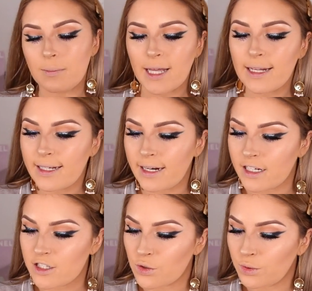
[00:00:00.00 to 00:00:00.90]
lip color here
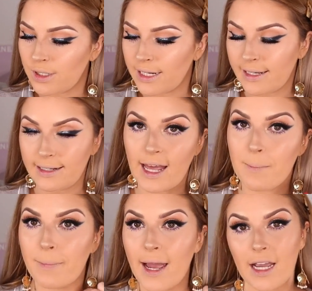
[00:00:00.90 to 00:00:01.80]
is called
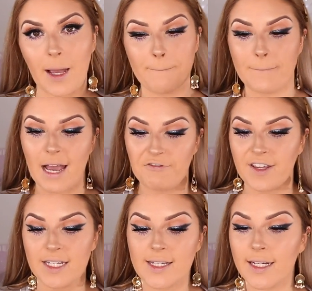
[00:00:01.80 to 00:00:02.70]
Clapback by
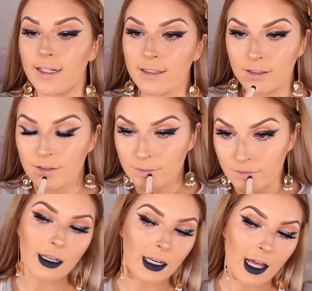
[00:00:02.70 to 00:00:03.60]
Fenty.
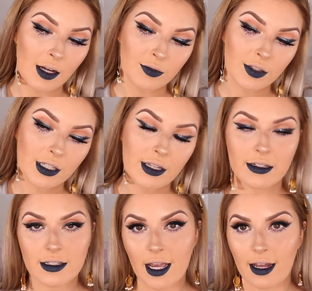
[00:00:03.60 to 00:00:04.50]
Love
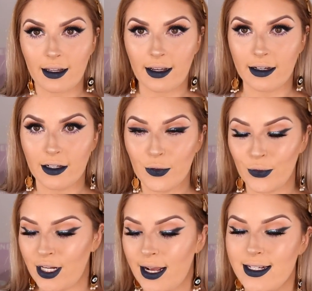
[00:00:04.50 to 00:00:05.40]
this color.
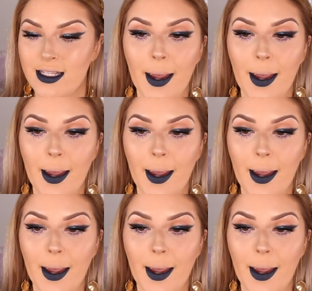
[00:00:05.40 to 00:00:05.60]
What do you guys